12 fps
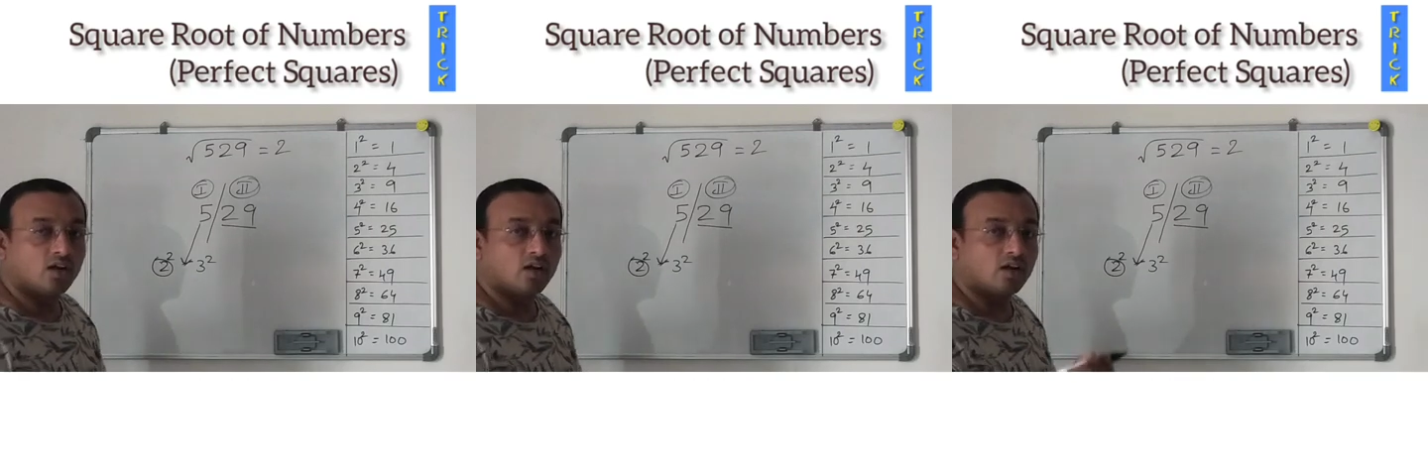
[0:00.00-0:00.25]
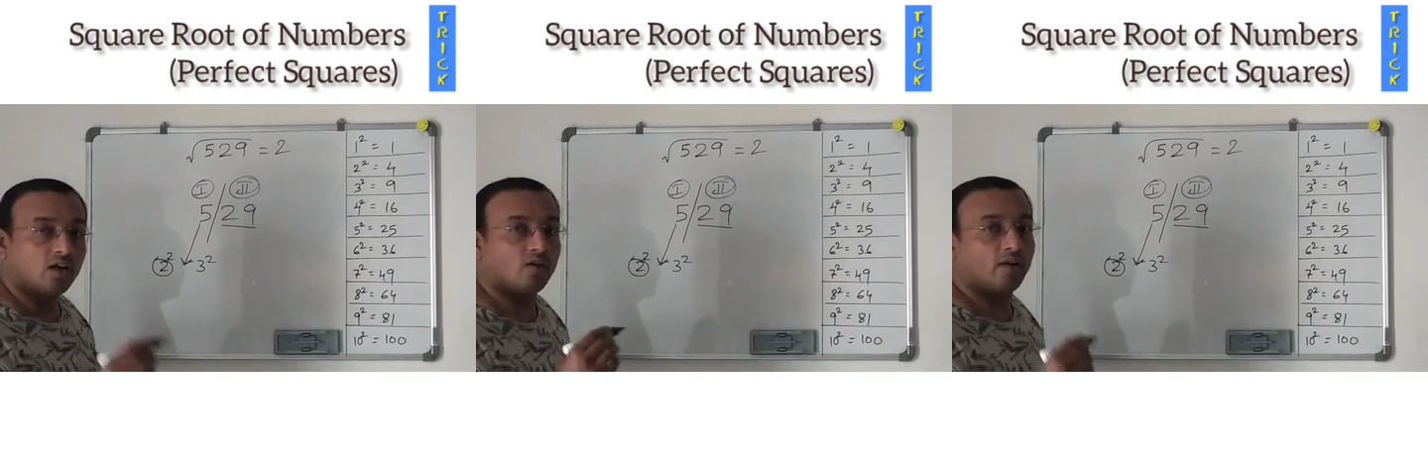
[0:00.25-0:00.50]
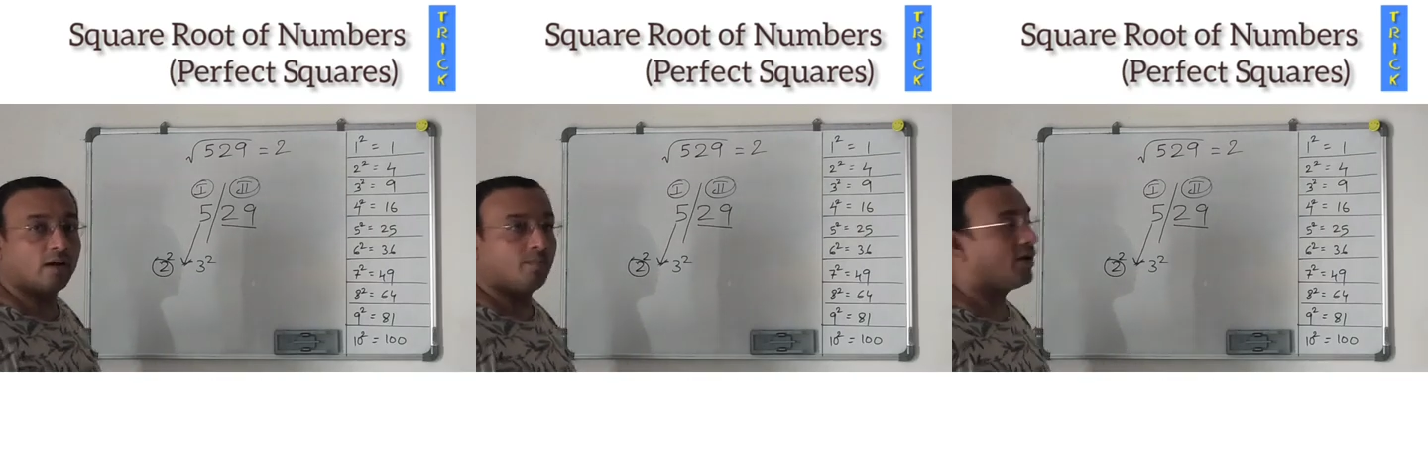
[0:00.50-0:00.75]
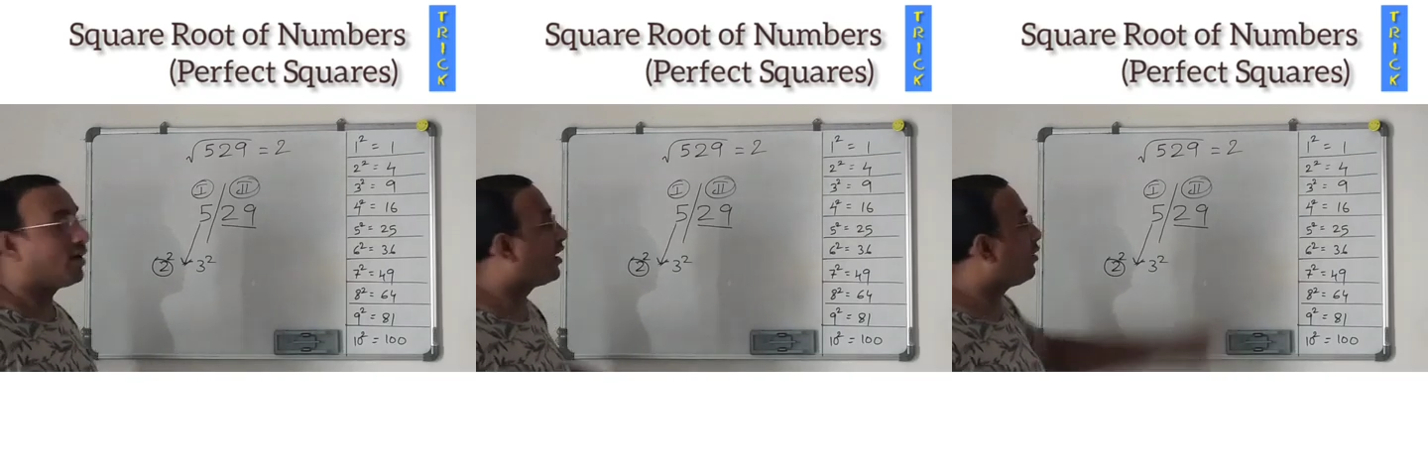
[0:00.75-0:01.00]
Now let
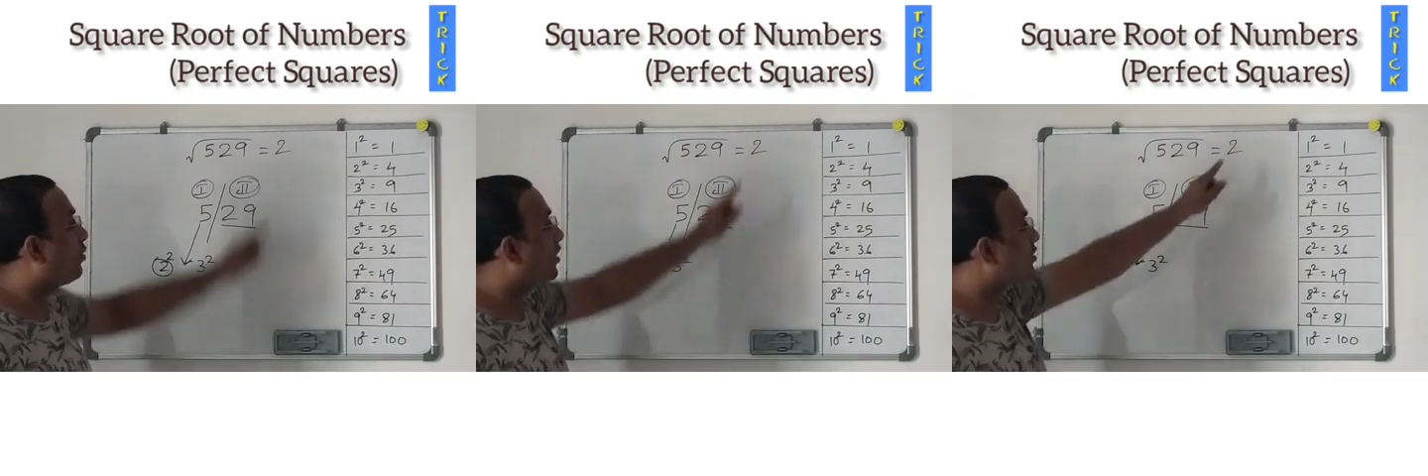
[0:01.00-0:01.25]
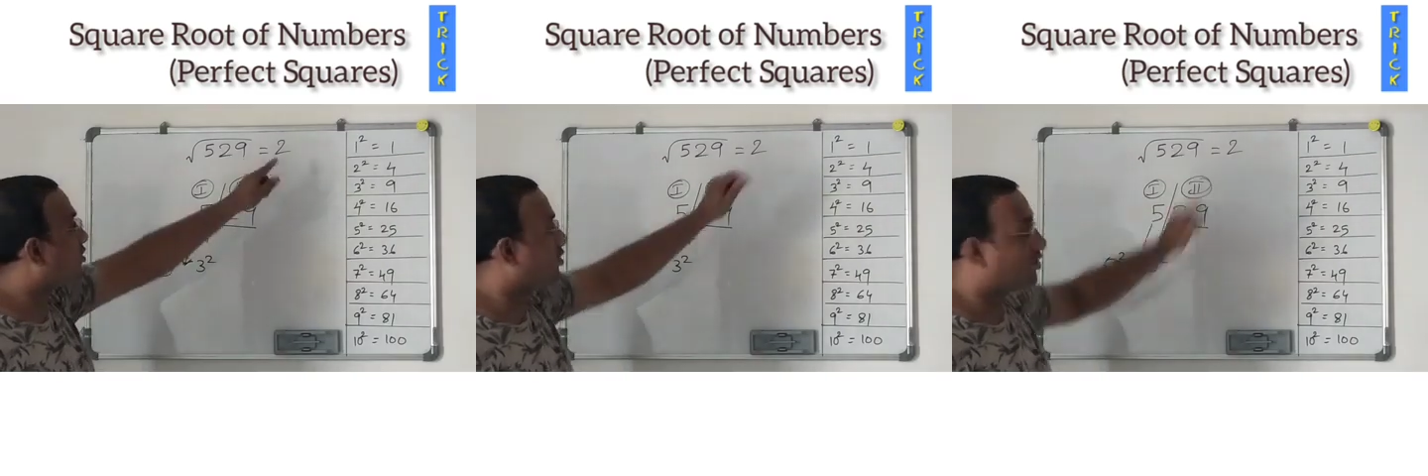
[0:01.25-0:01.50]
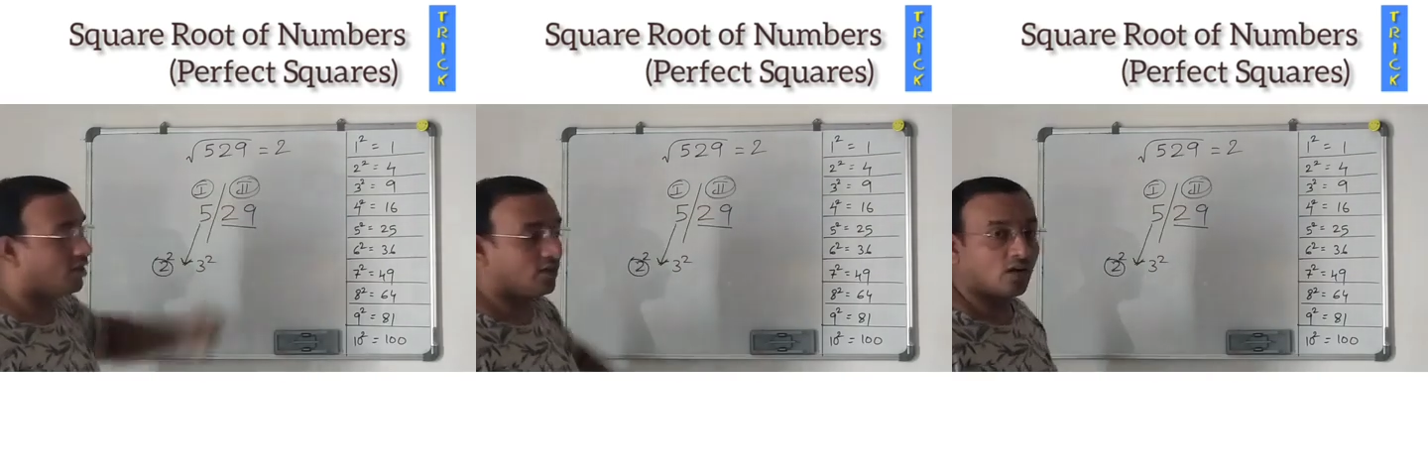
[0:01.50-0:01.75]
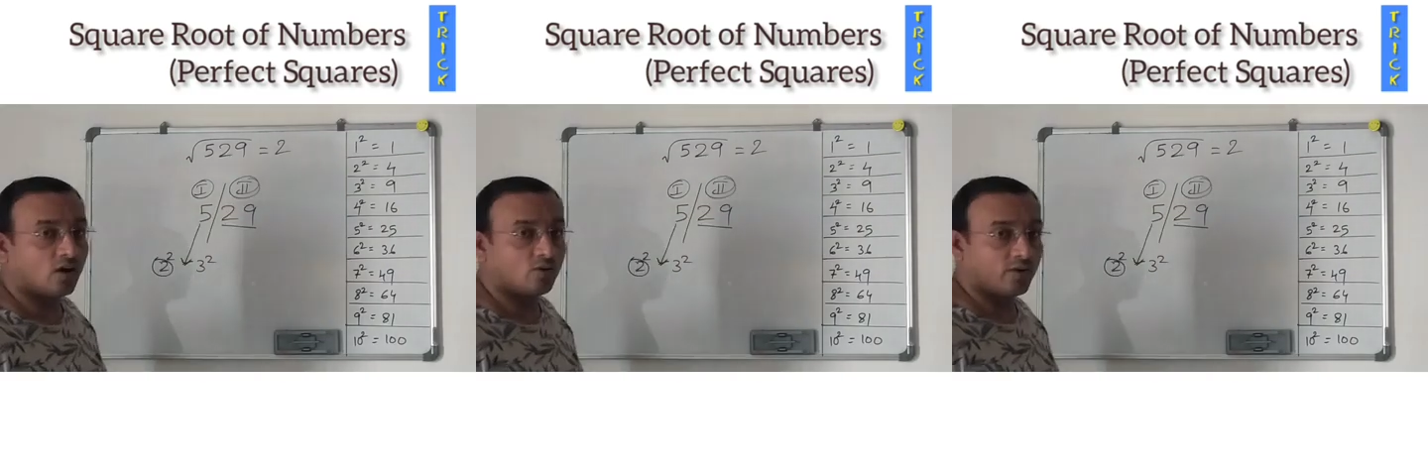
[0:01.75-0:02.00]
me try 1's digit,
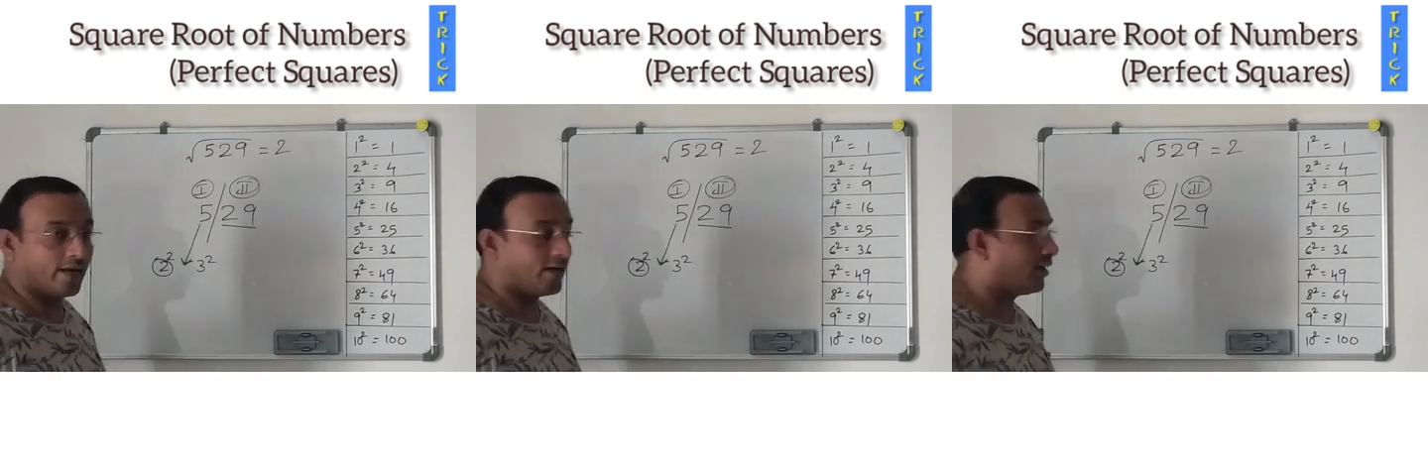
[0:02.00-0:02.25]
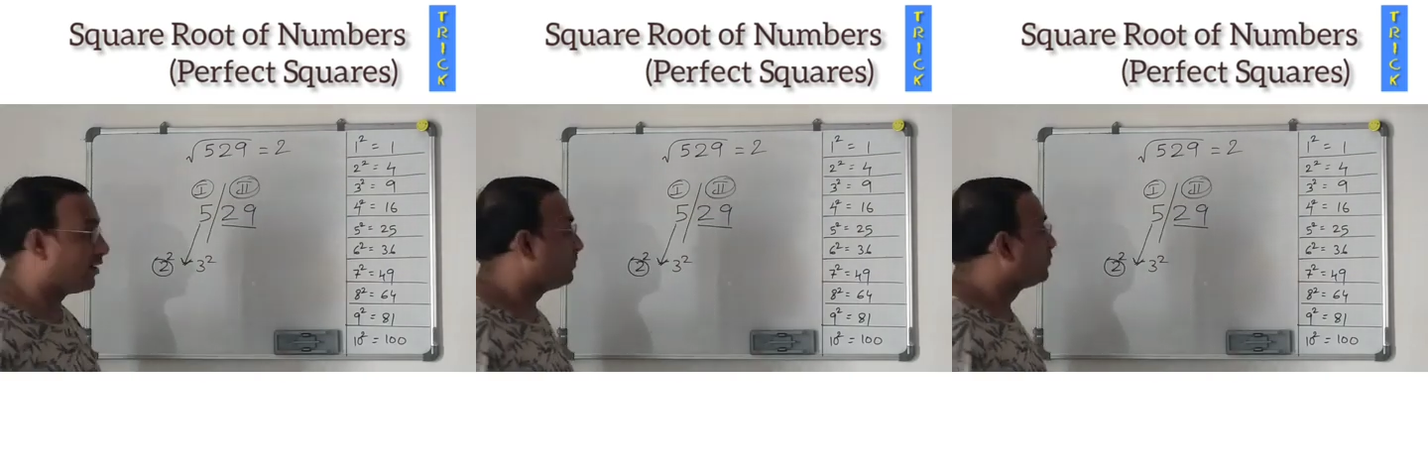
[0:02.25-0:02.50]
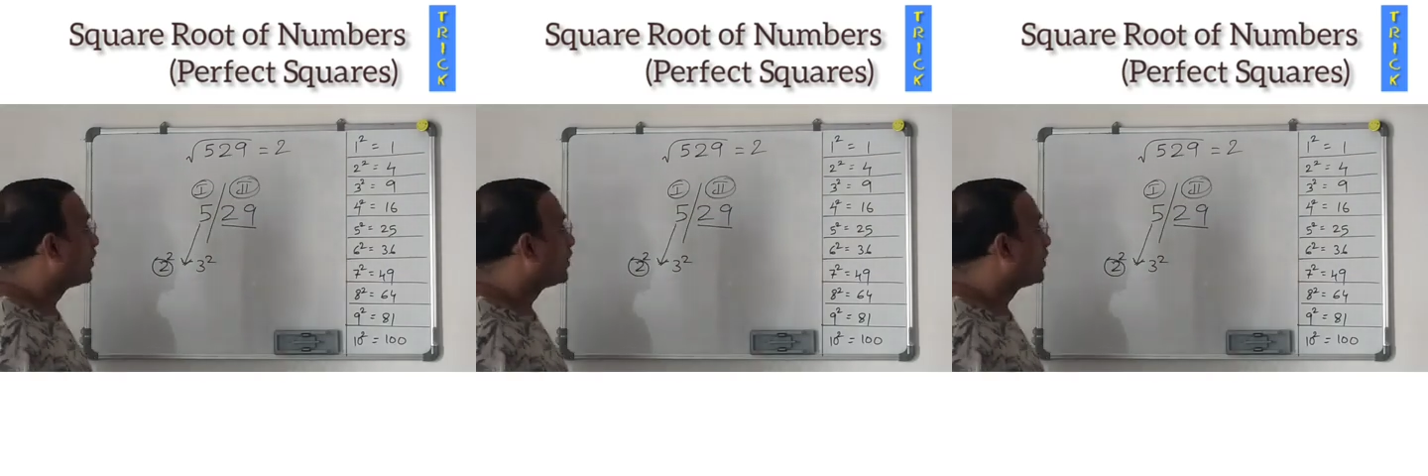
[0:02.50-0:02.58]
how to get it.